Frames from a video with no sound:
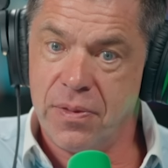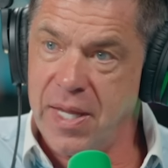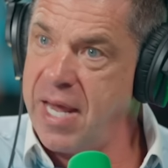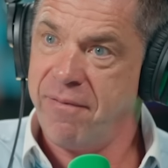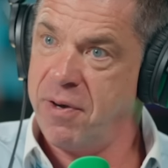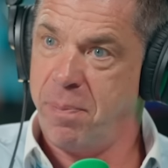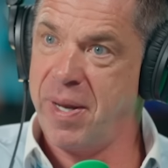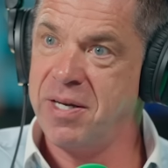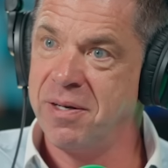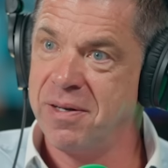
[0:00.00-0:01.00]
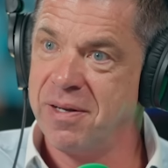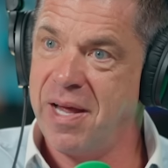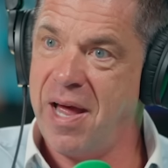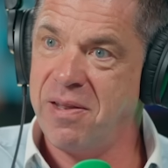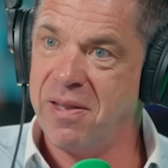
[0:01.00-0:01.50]
they have an opinion
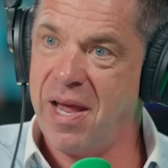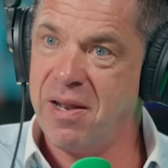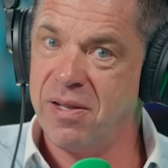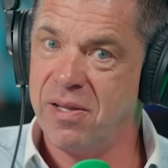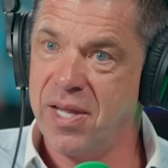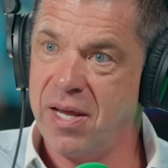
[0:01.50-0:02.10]
and they